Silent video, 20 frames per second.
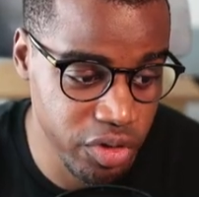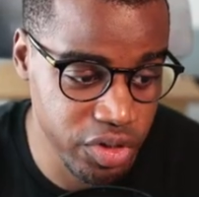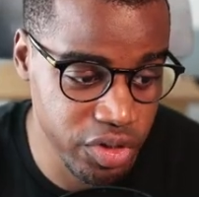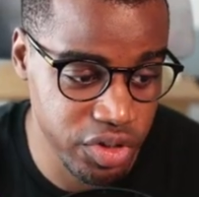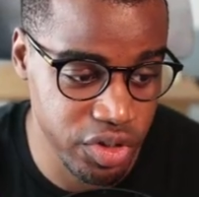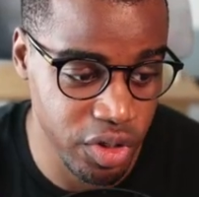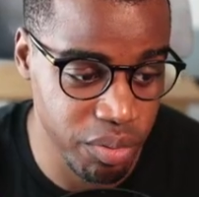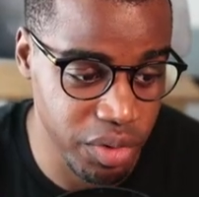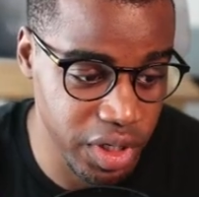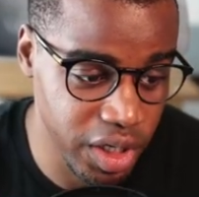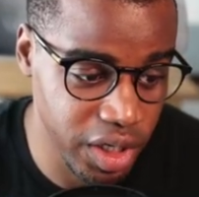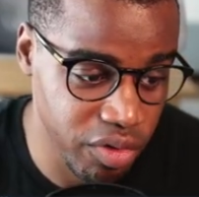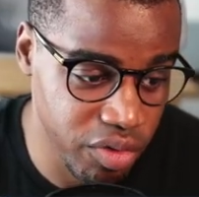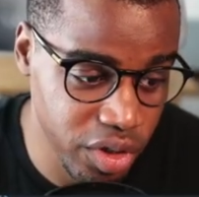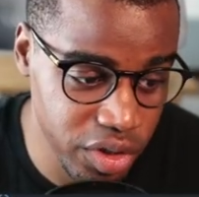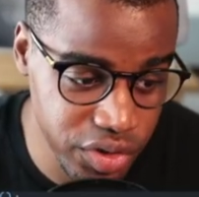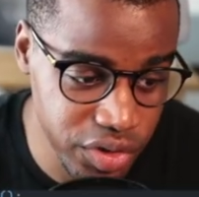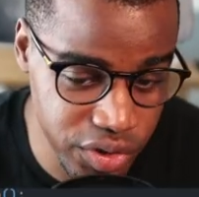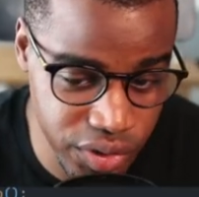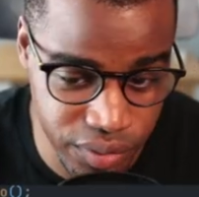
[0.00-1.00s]
some
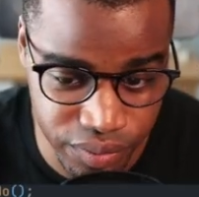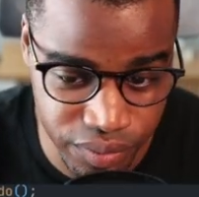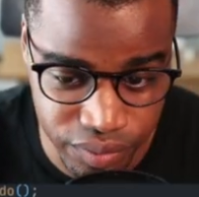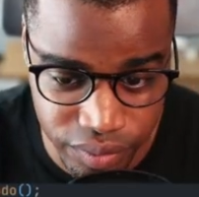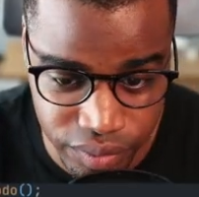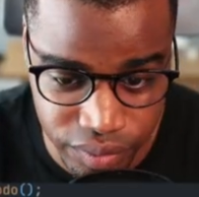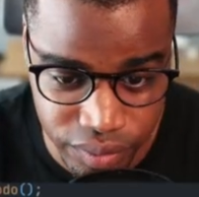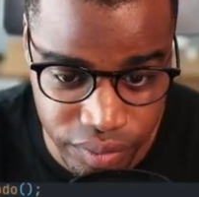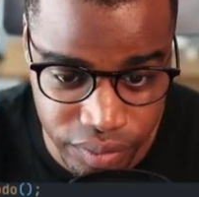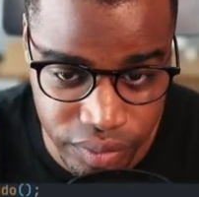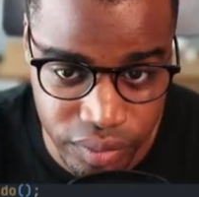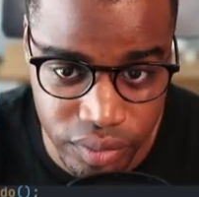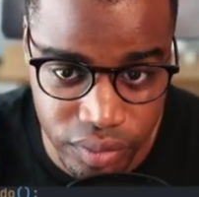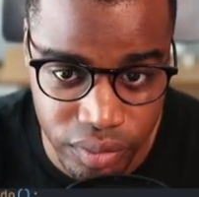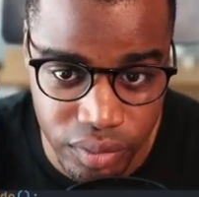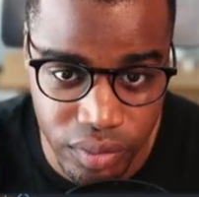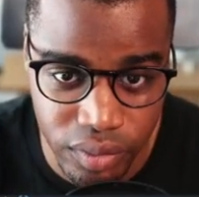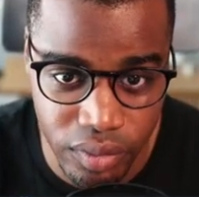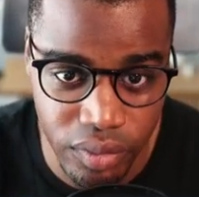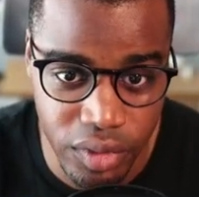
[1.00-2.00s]
errors.
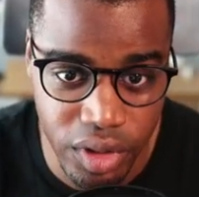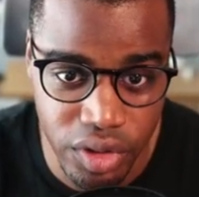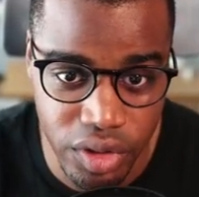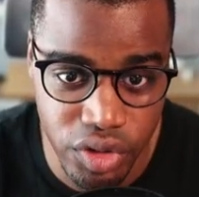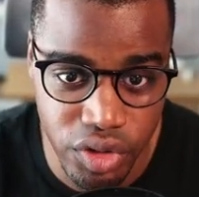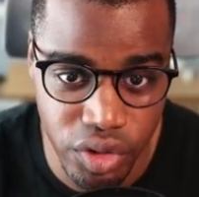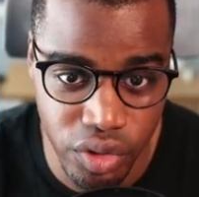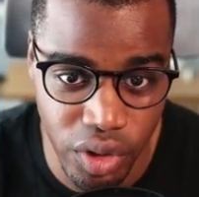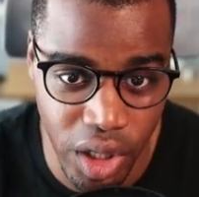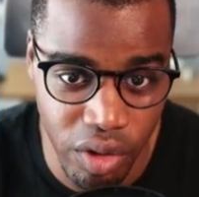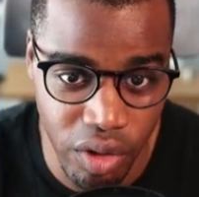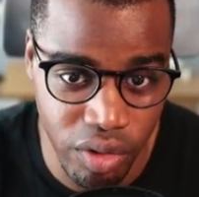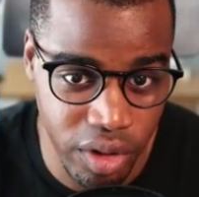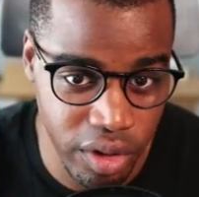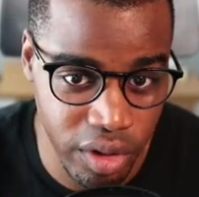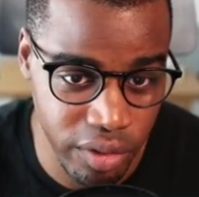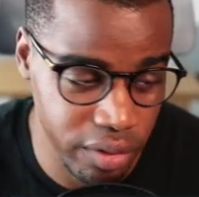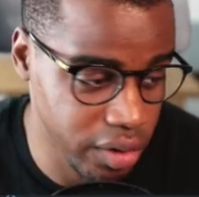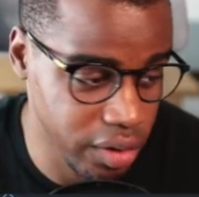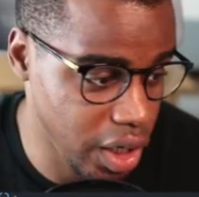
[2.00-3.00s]
So
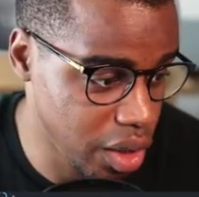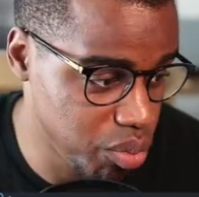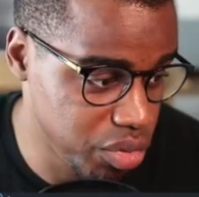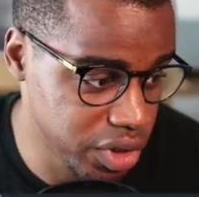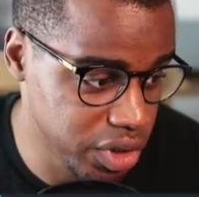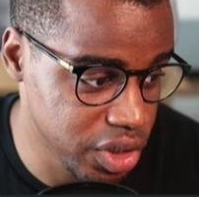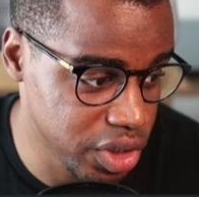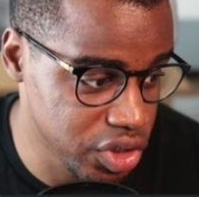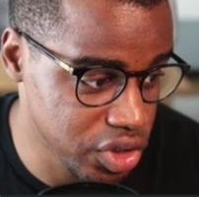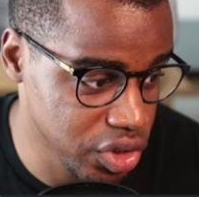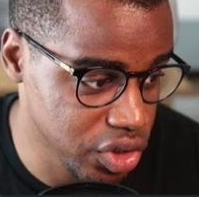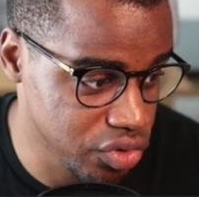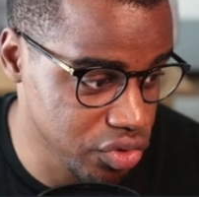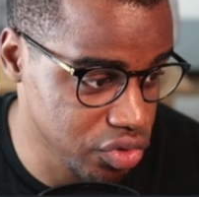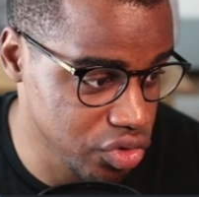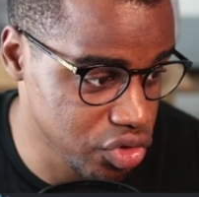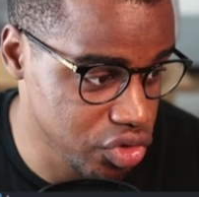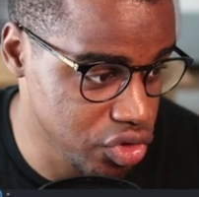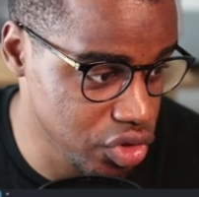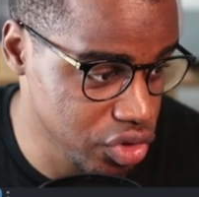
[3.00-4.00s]
our application
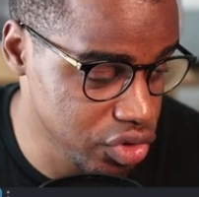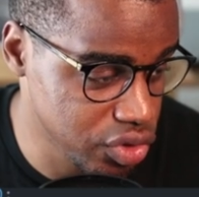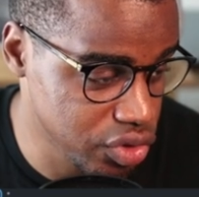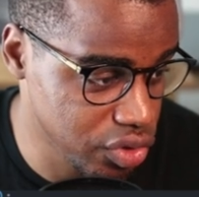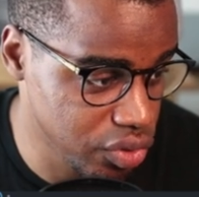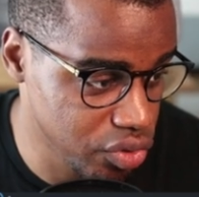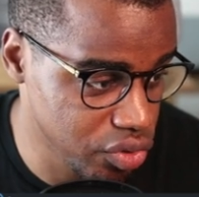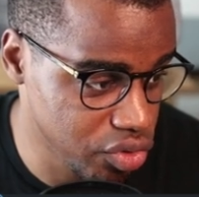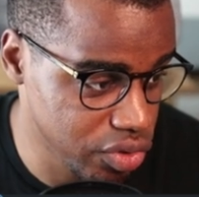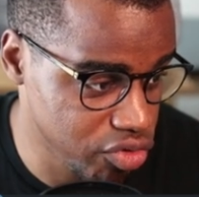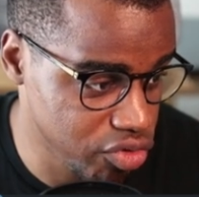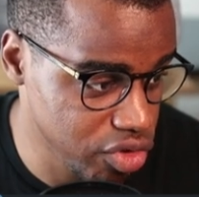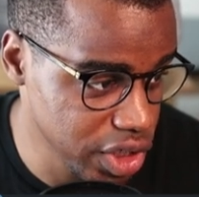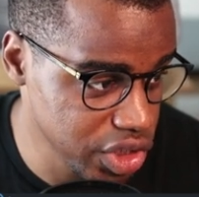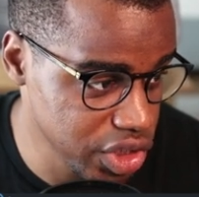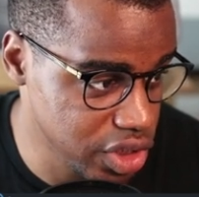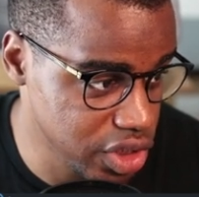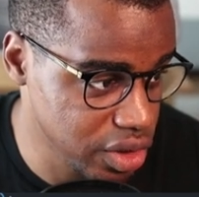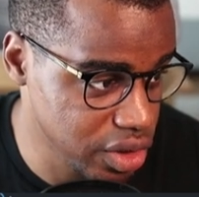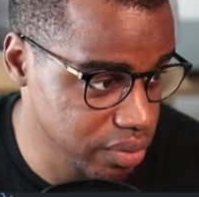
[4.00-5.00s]
just
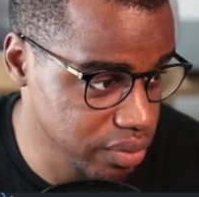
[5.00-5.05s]
refreshed.